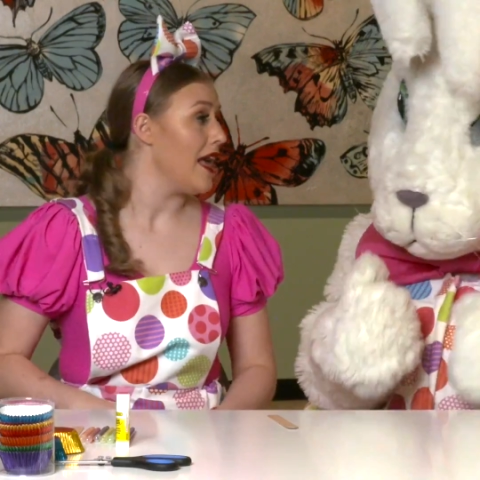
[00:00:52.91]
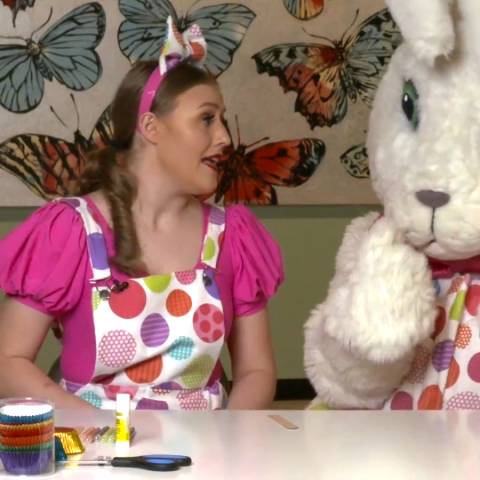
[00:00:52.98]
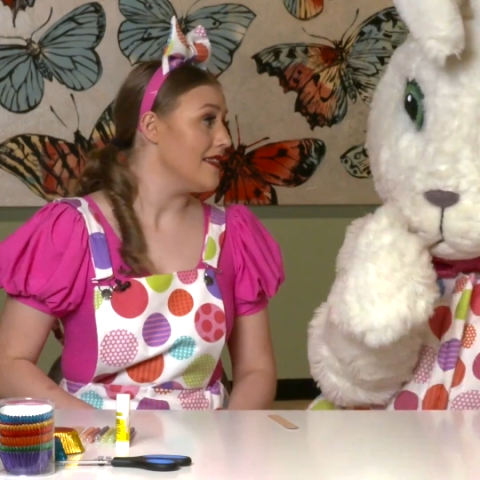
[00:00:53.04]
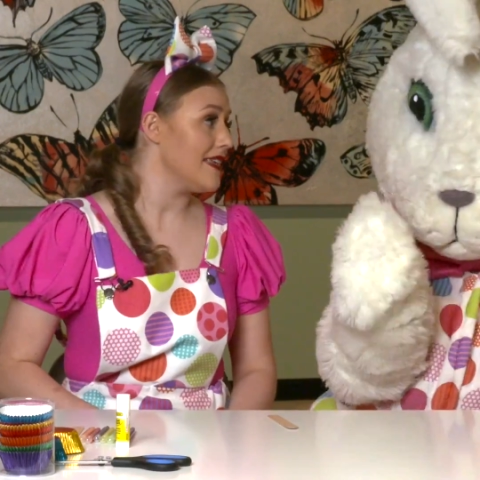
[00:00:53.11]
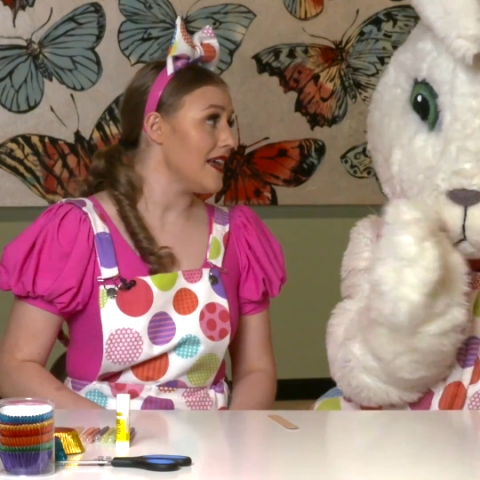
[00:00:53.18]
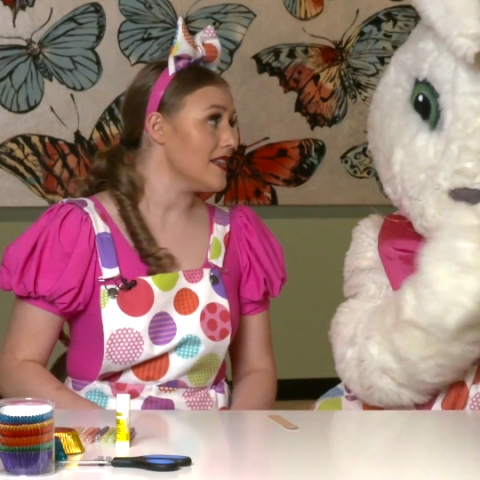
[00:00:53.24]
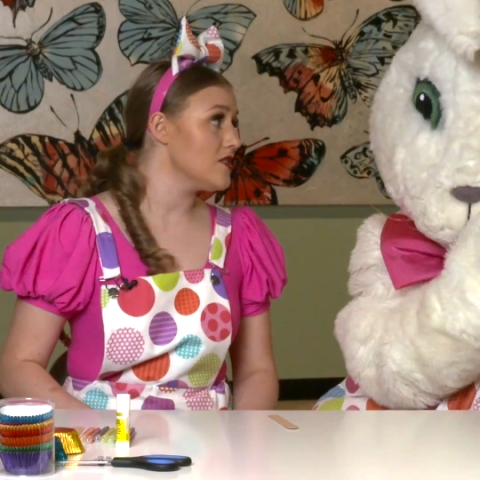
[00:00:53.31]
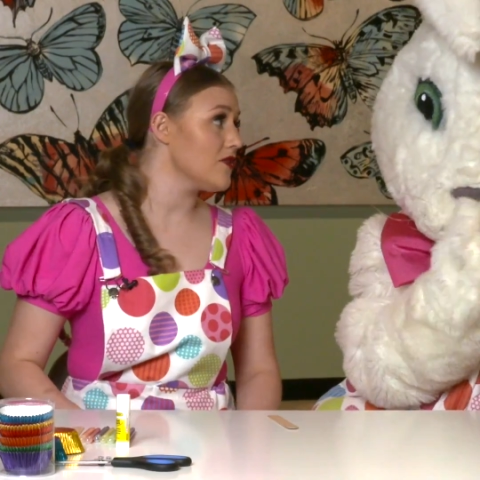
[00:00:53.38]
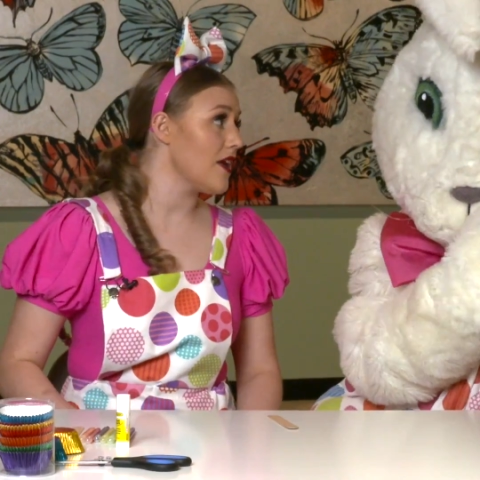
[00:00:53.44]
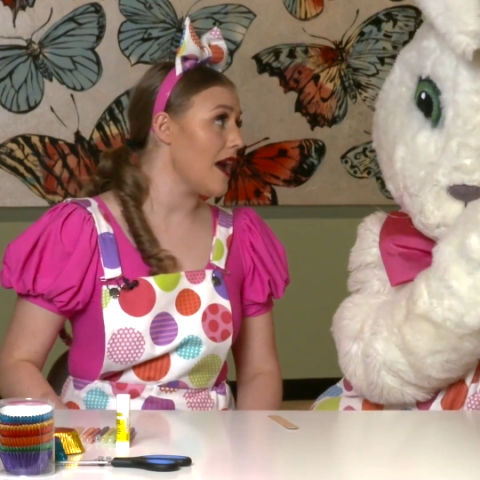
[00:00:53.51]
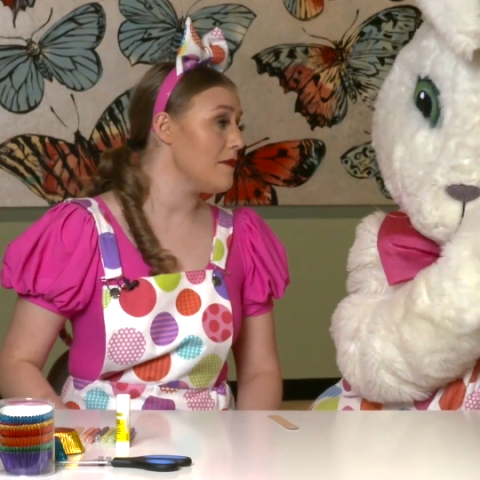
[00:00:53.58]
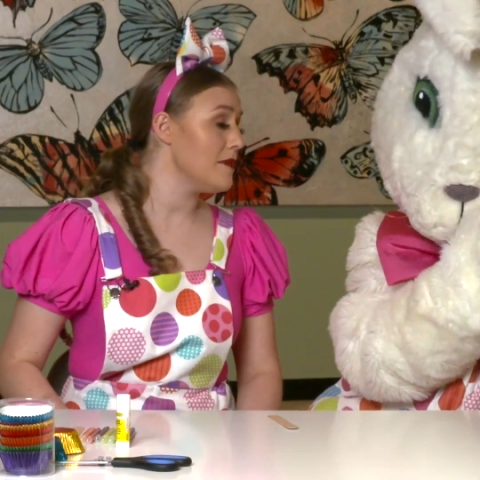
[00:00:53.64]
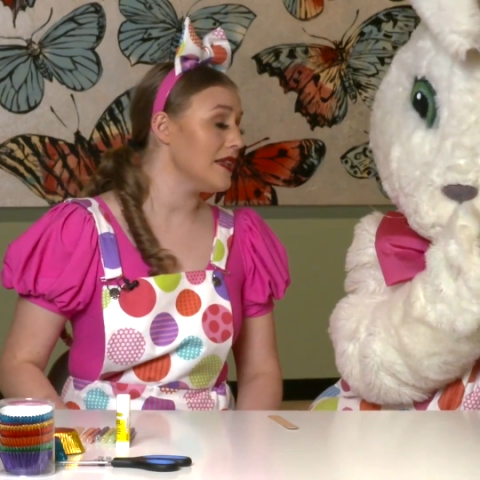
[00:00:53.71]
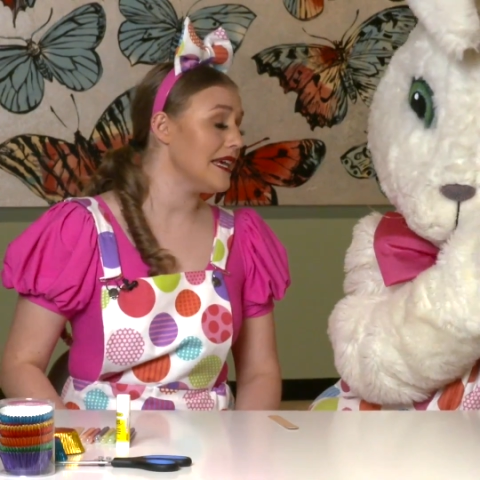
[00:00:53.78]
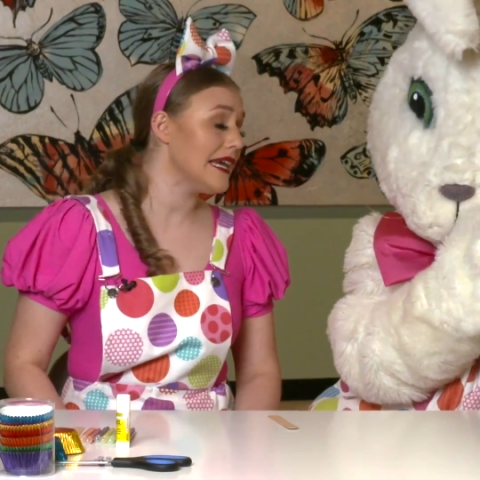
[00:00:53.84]
That's
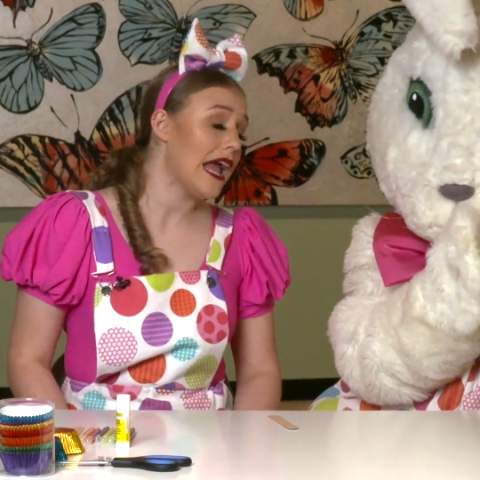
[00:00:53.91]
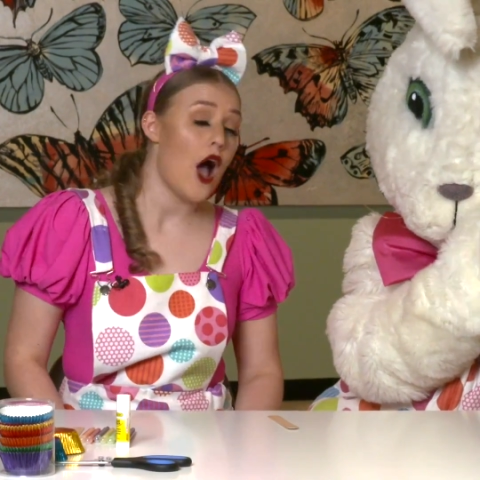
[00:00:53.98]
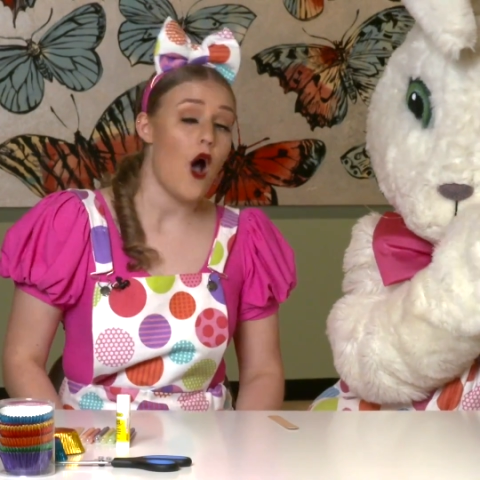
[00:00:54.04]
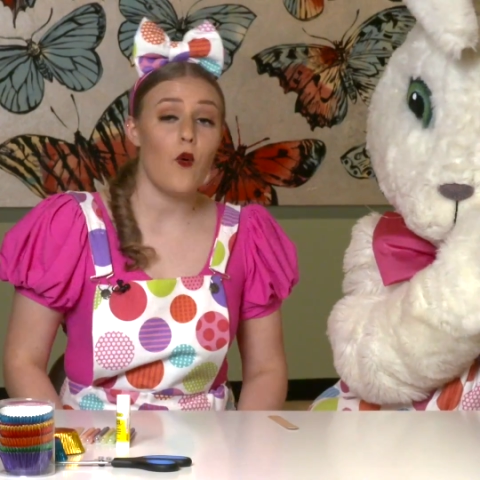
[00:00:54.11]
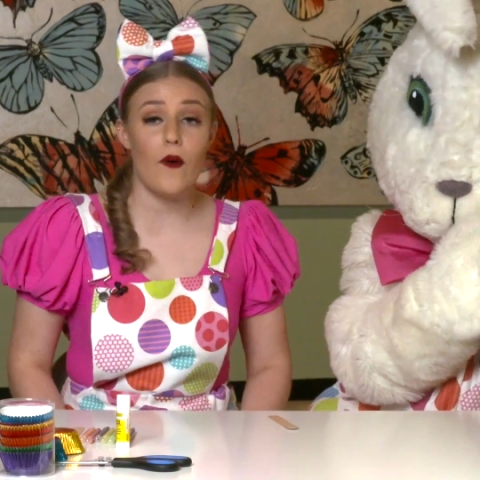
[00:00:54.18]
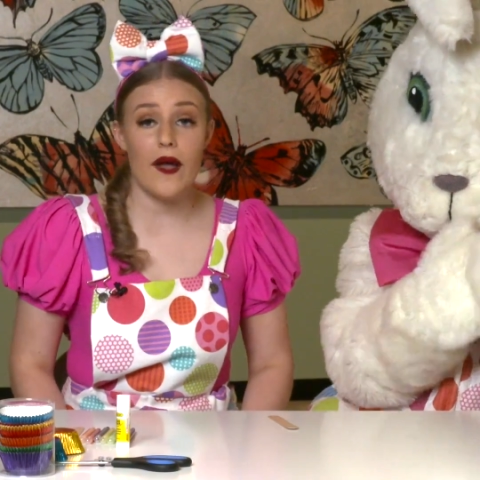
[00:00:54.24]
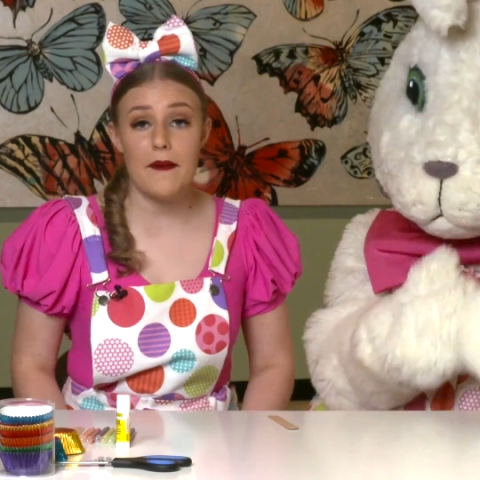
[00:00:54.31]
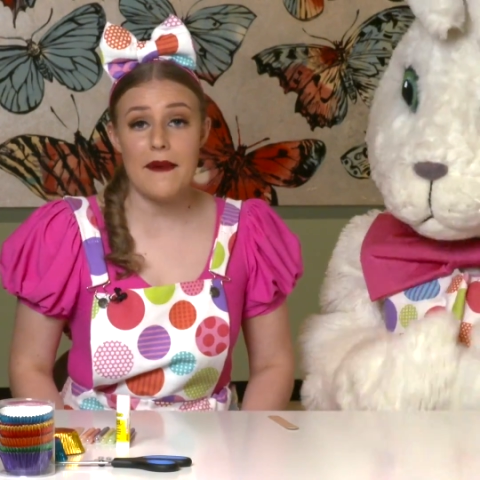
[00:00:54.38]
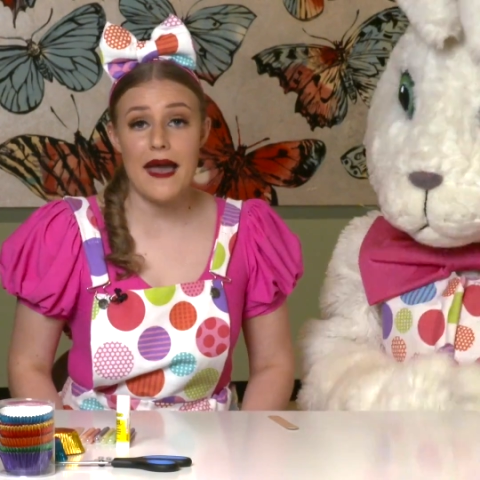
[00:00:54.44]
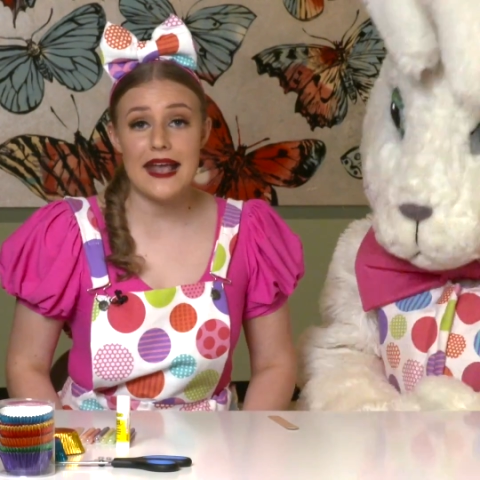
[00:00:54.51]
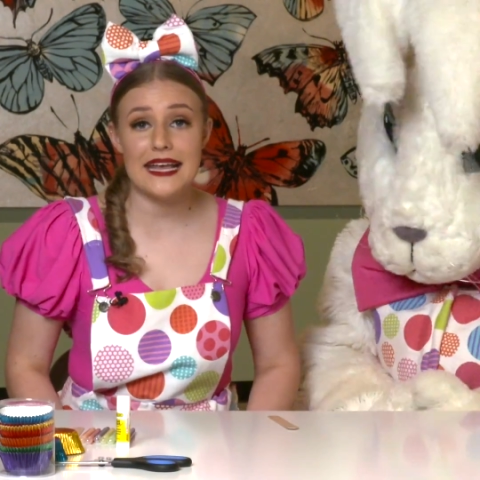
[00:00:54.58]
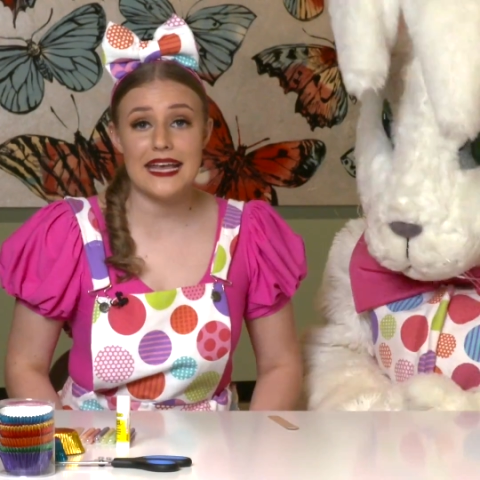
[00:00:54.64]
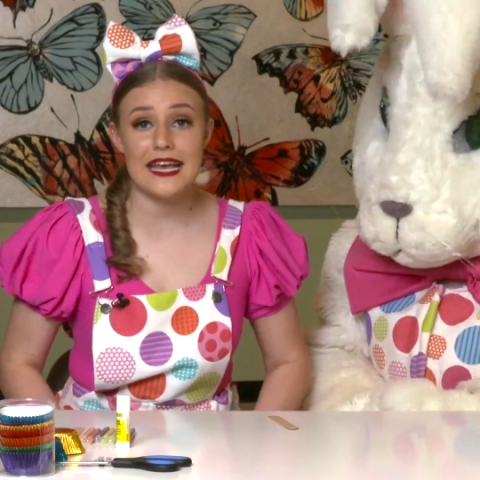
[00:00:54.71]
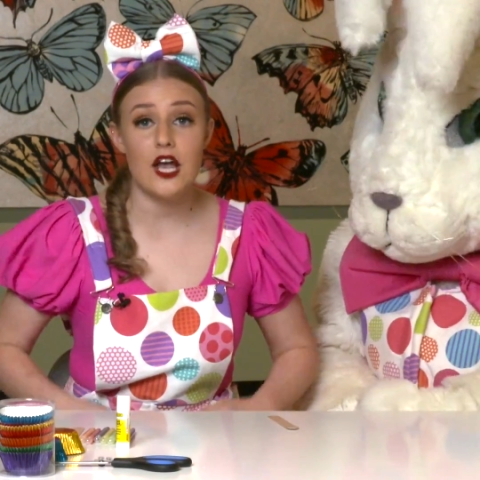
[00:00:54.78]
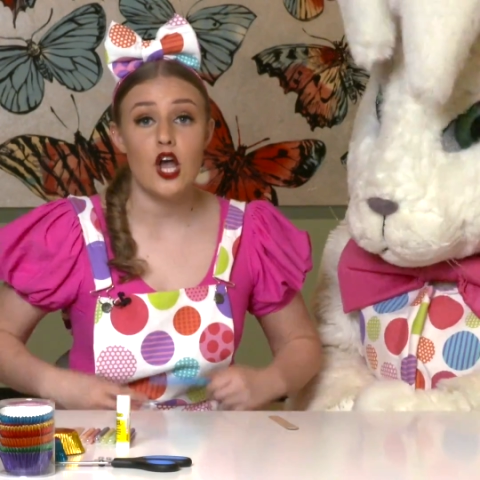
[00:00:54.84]
right, Millie, we're
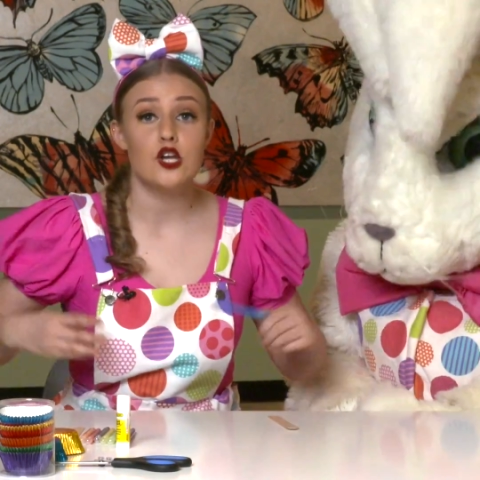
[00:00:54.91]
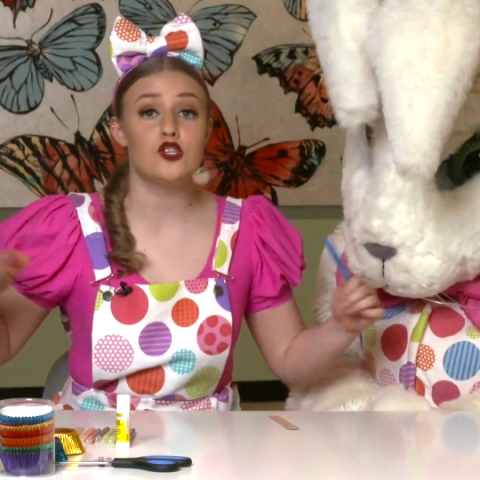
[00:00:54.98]
making